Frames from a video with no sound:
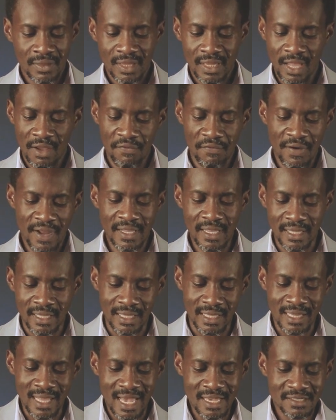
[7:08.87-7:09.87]
Now,
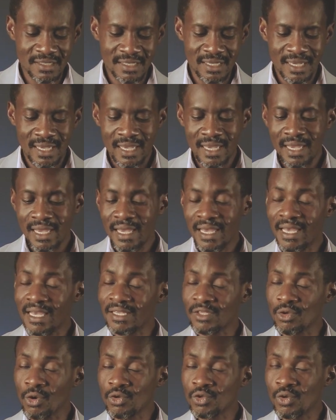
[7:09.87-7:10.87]
finally, lust
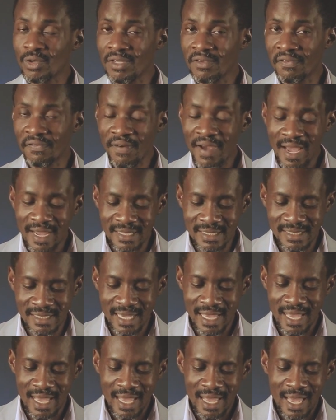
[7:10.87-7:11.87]
is also defined
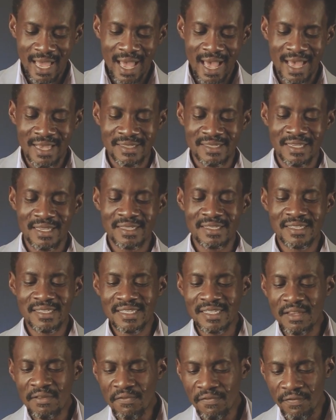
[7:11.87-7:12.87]
as
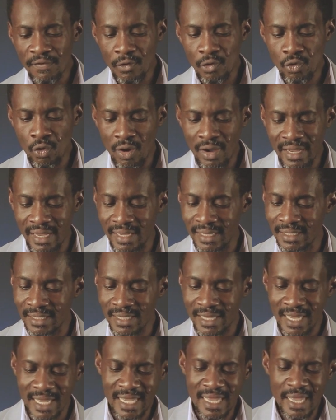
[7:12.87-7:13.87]
sinful longing,
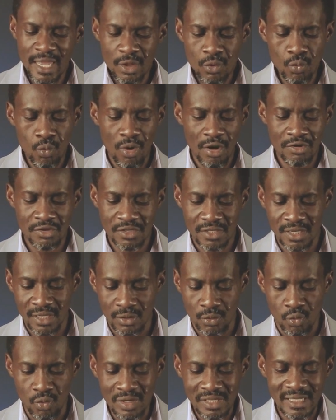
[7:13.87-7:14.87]
the inward
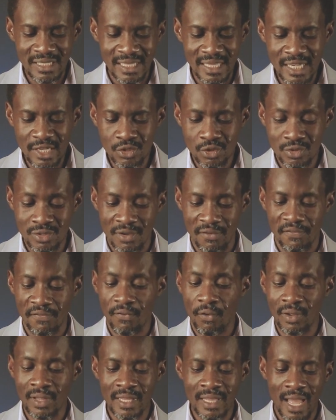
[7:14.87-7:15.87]
sin which leads to the
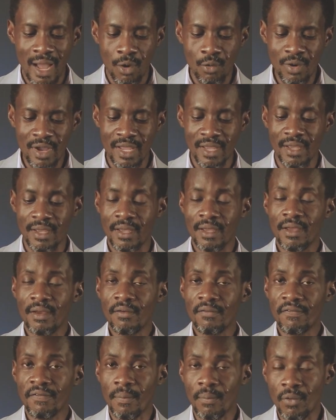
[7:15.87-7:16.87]
falling away
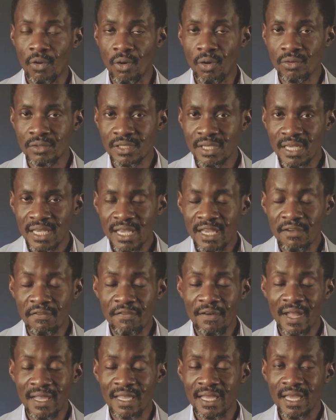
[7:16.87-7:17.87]
from God. In
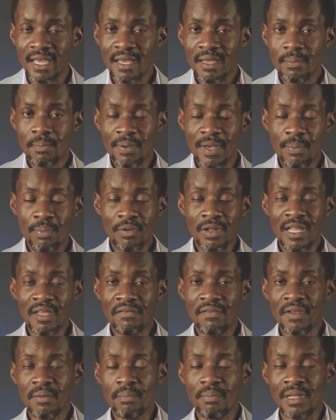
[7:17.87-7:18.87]
fact, people
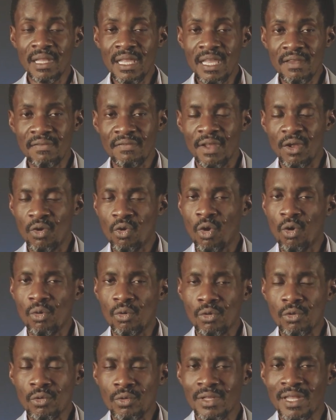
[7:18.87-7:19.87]
even believe and
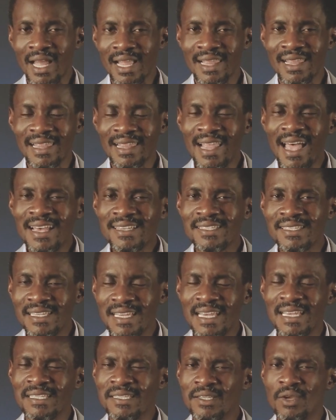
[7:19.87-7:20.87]
conclude that lust
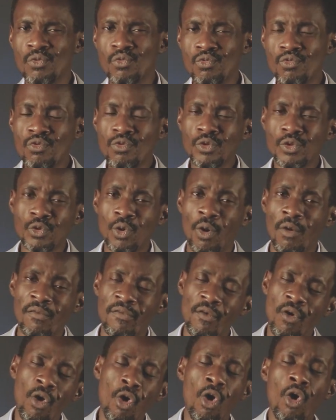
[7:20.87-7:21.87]
is the root of
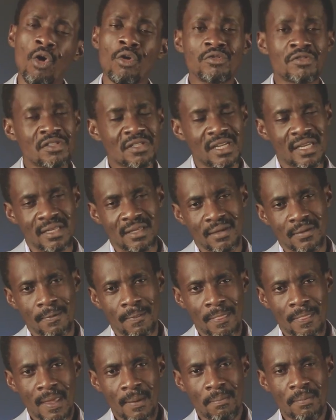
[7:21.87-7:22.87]
all sin.
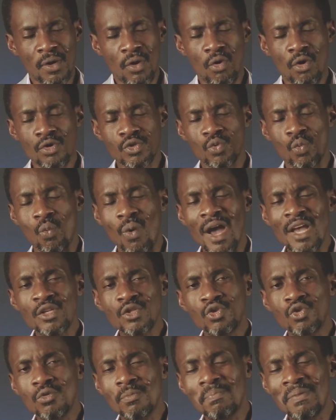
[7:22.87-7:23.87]
Because
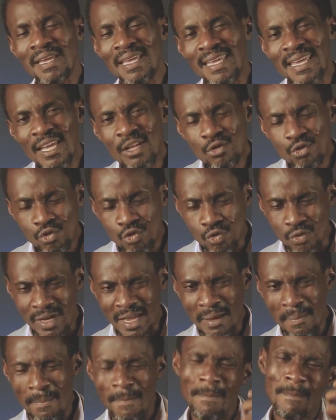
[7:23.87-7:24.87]
once you begin to
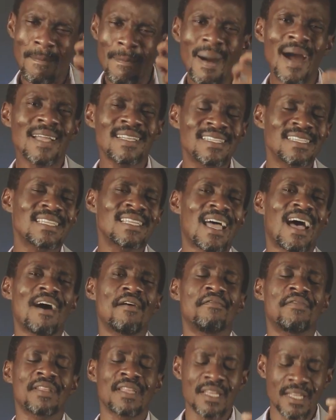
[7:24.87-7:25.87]
imagine
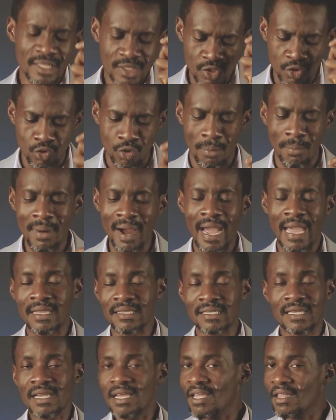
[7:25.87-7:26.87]
having it in your mind,
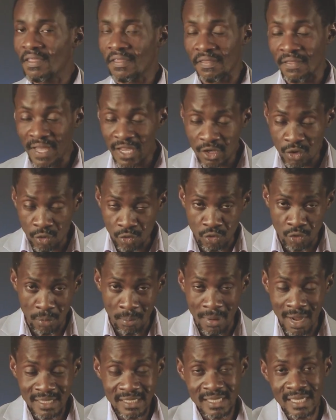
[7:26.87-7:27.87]
then you
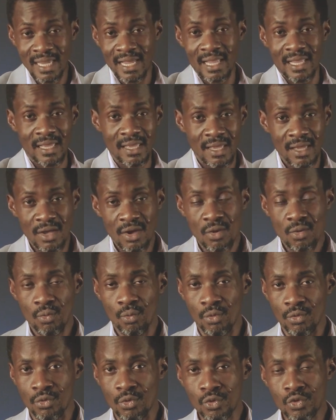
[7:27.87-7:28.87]
automatically
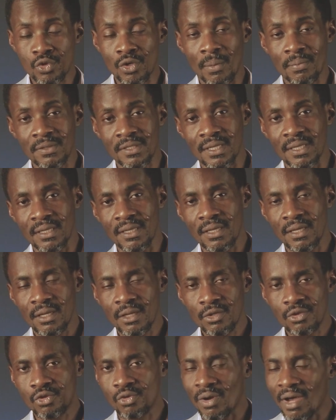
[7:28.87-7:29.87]
will do something
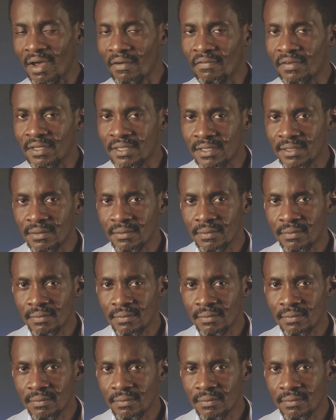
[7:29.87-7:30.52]
to have it.